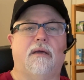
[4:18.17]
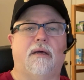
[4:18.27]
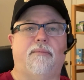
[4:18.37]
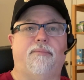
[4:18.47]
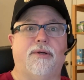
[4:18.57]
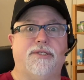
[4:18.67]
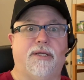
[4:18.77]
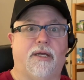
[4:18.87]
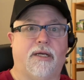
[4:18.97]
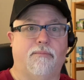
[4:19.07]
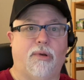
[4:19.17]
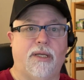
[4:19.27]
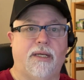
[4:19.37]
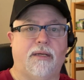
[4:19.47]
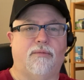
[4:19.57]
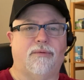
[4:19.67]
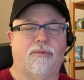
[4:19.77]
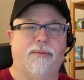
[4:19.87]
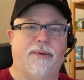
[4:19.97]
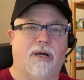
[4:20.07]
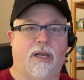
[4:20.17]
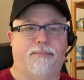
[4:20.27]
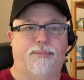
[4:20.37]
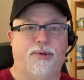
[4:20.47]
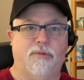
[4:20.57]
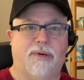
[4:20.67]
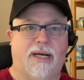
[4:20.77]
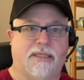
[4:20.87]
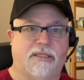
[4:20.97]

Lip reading: purchasing a complete, what we call a brood box.